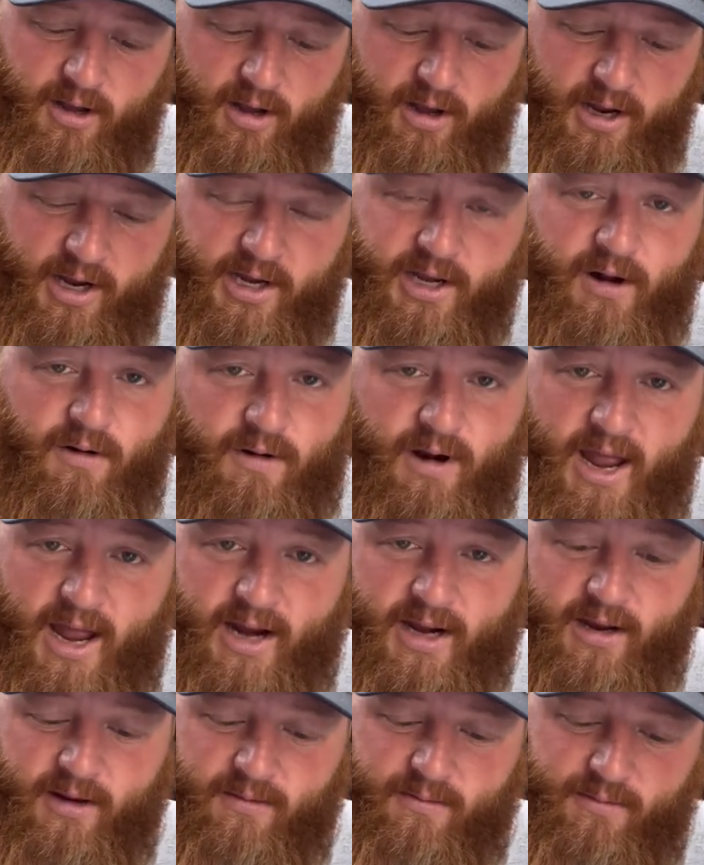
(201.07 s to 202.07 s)
He don't
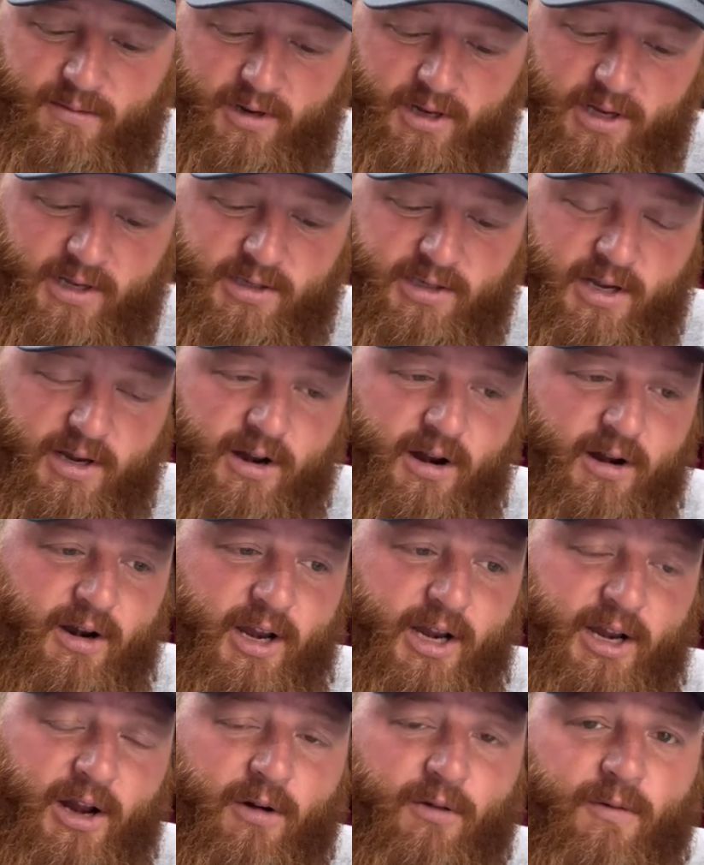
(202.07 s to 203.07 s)
like it, but he's in there. And
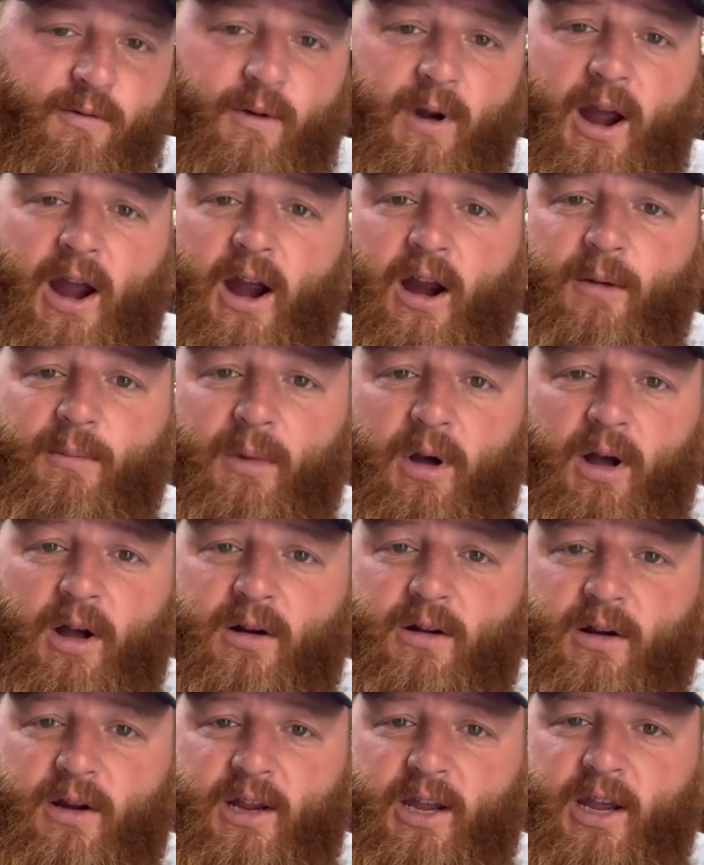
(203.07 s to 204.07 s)
he don't rear,
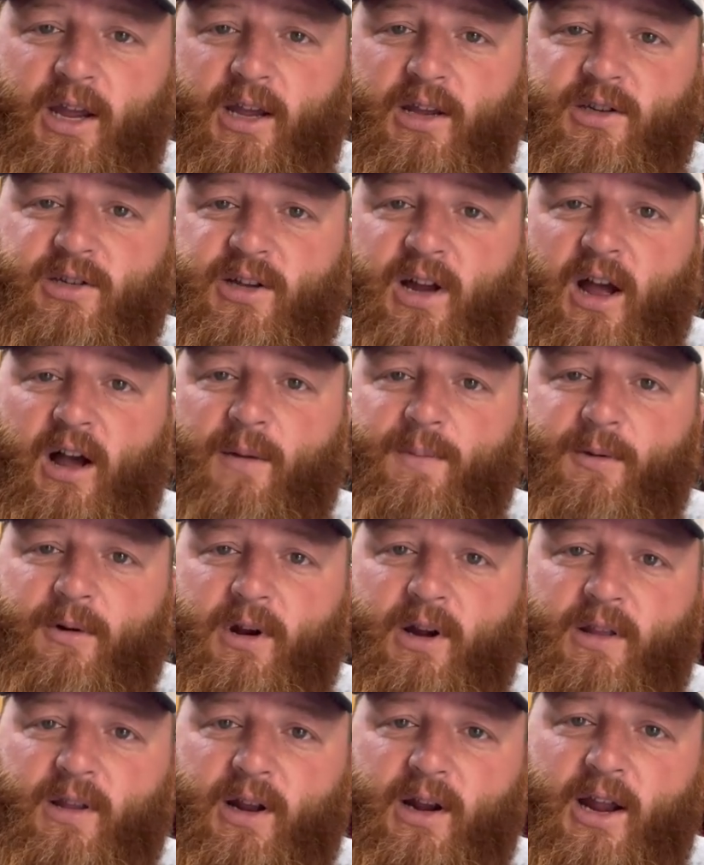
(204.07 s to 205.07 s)
buck, or kick, stomp, or
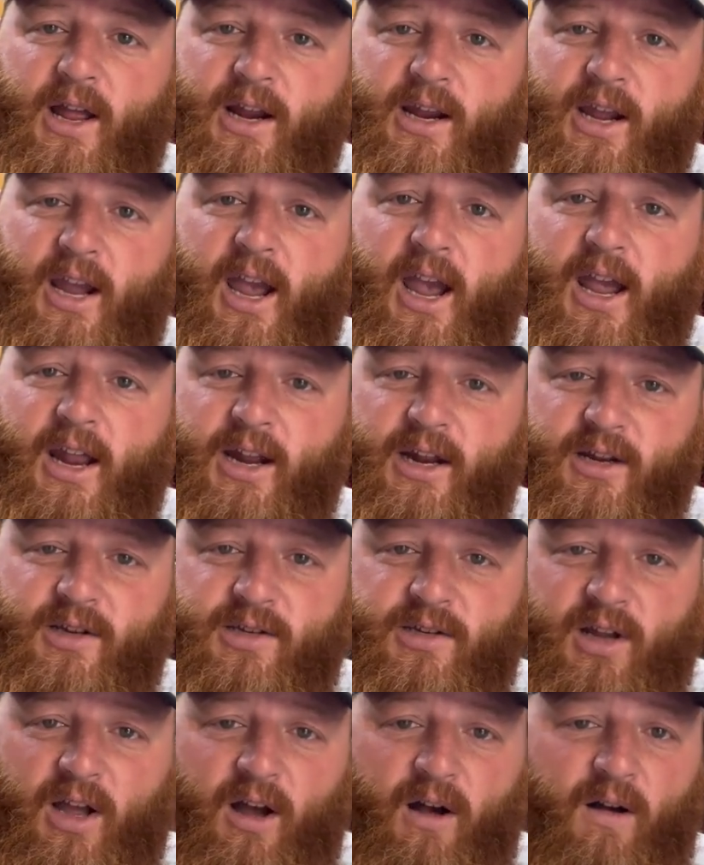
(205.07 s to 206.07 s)
anything like that in the
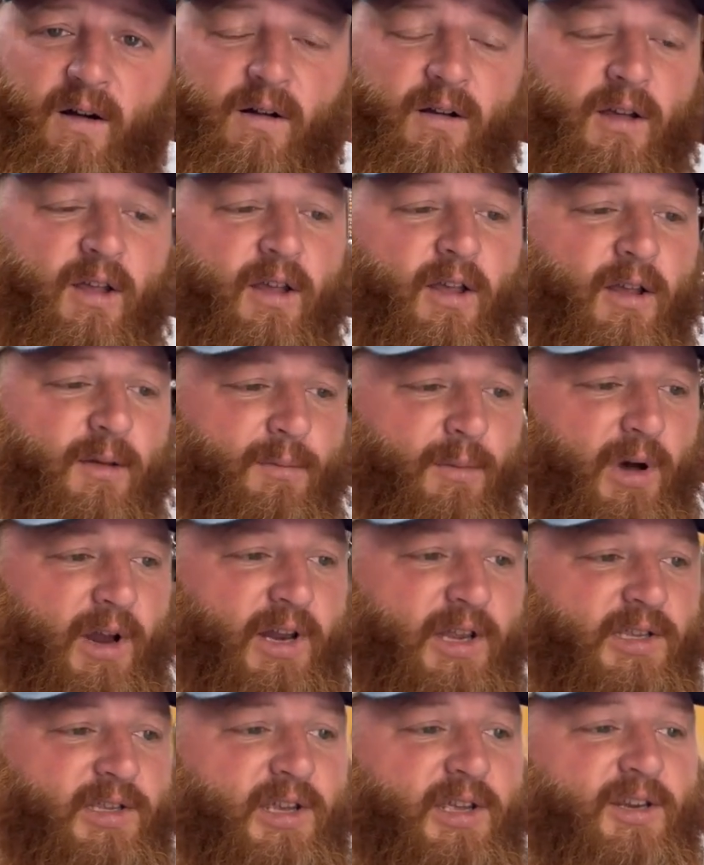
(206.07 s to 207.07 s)
stall. But
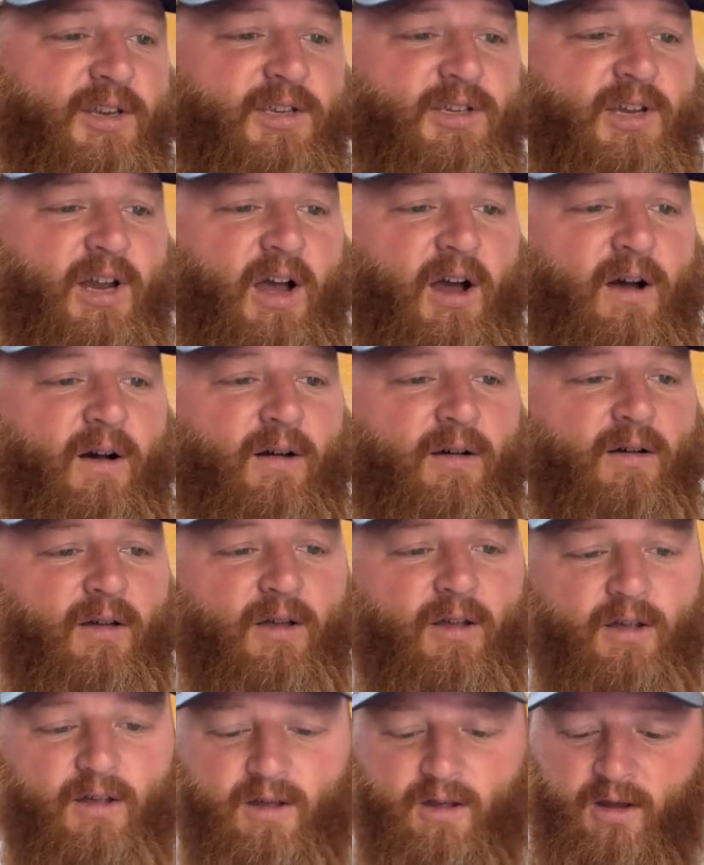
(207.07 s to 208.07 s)
he's in the stall,
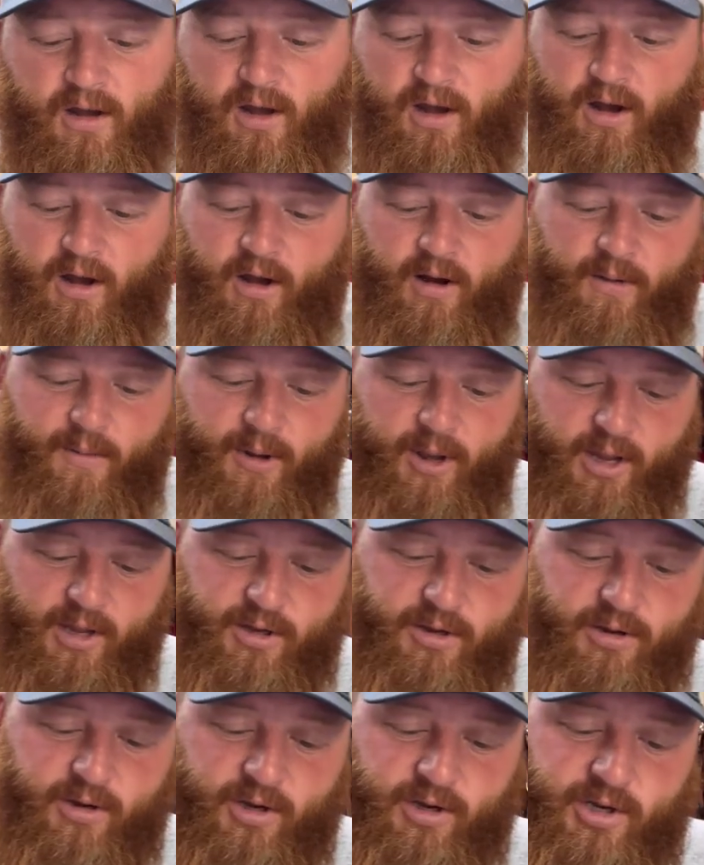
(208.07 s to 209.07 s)

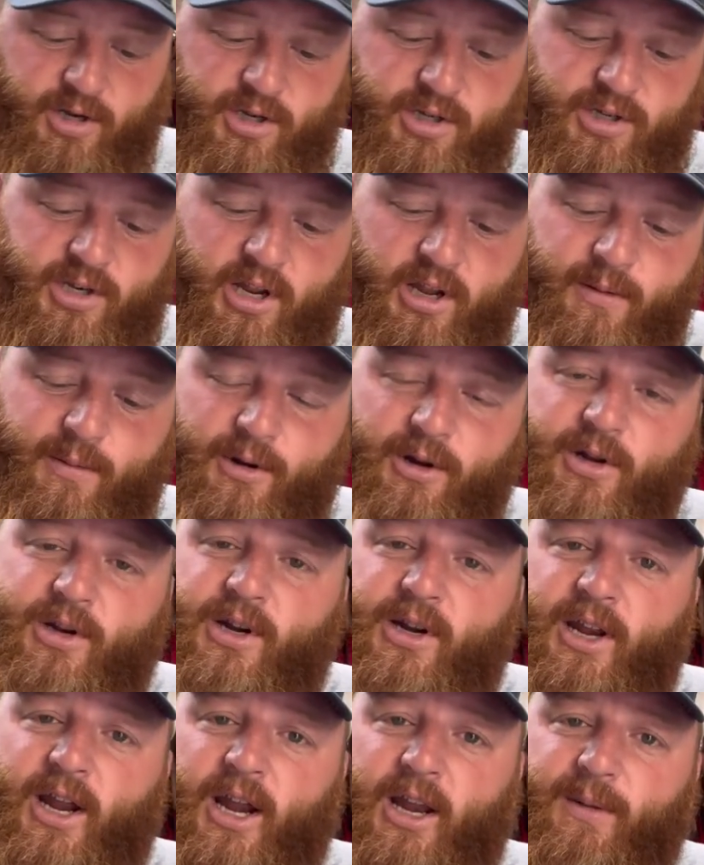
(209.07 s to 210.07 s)
and you can just tell by
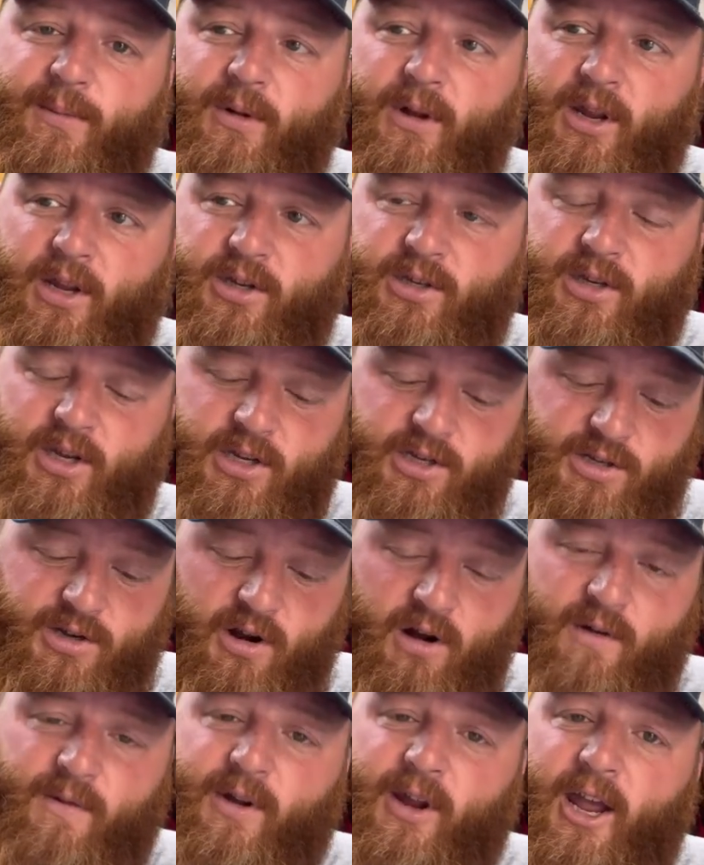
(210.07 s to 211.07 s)
looking at him, he's
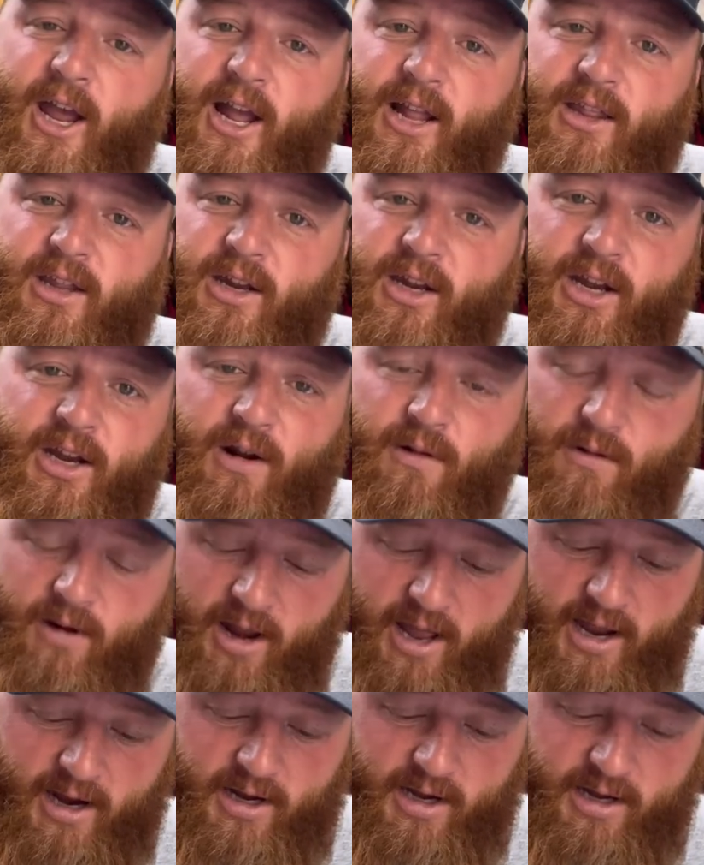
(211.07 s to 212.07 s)
nervy acting. He don't
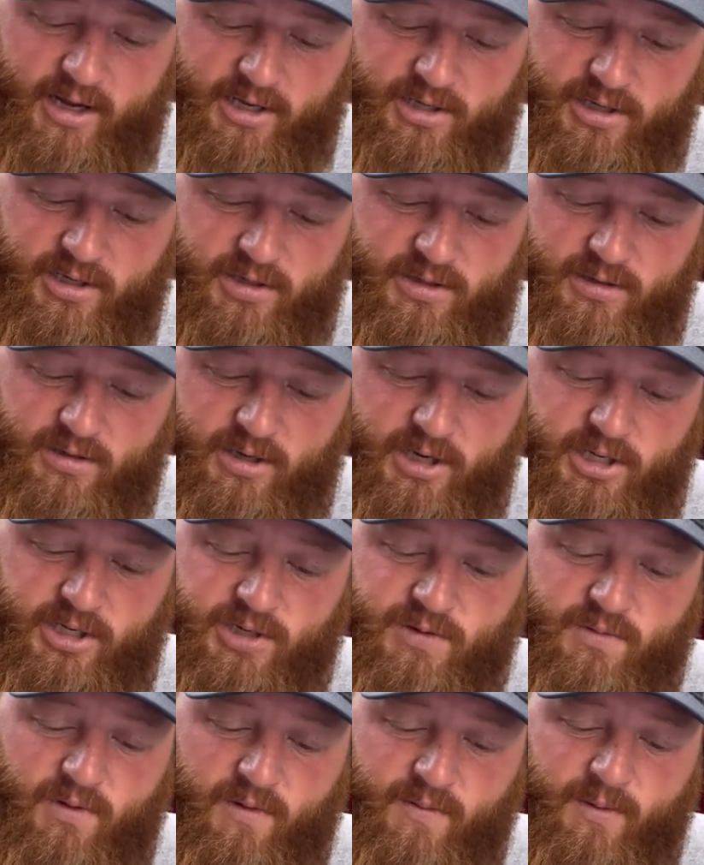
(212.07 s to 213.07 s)
like it. He's
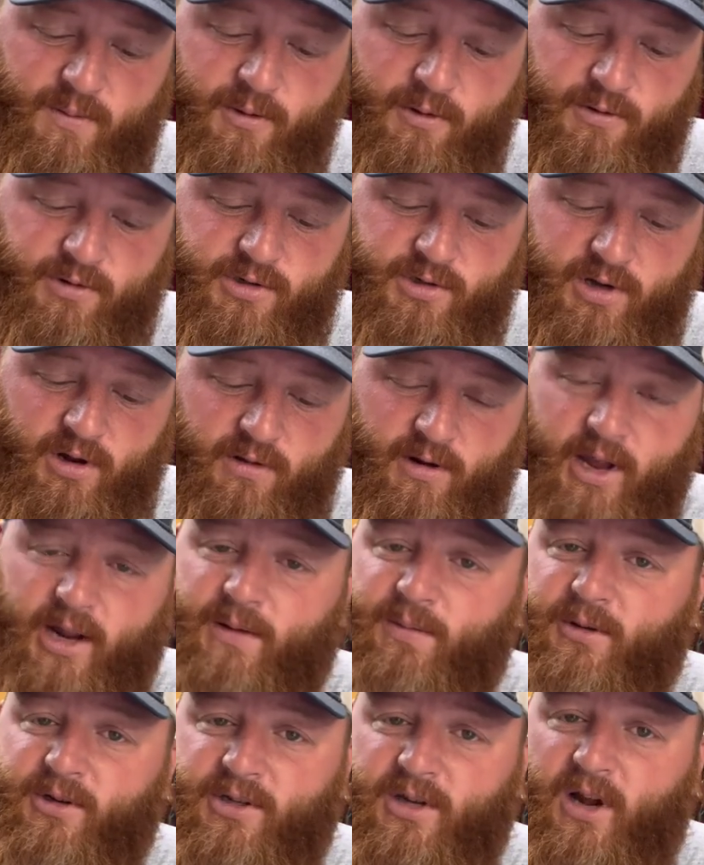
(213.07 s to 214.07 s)
just one of them horses that don't like
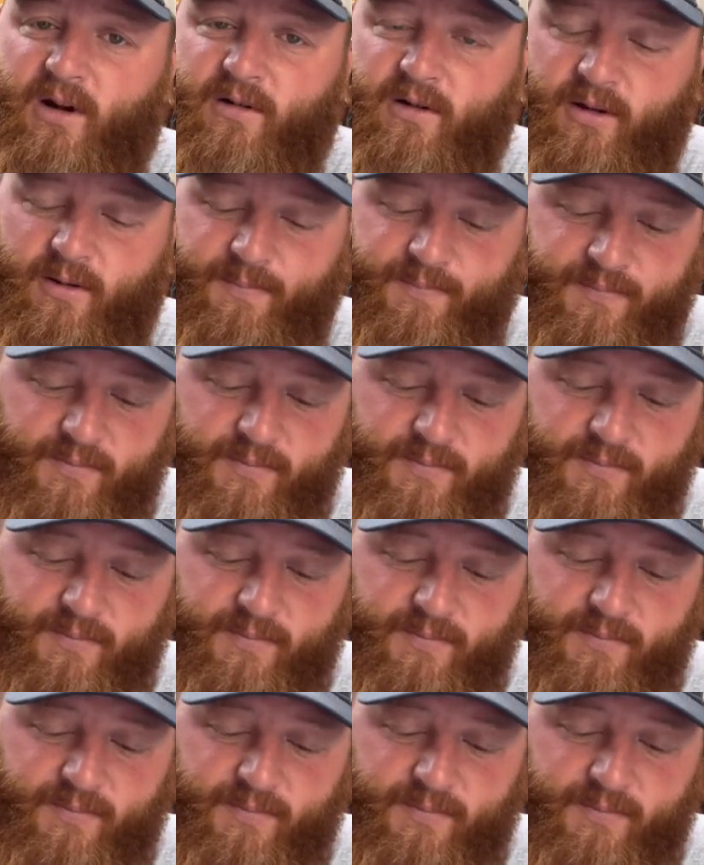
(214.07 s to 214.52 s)
to be stalled up.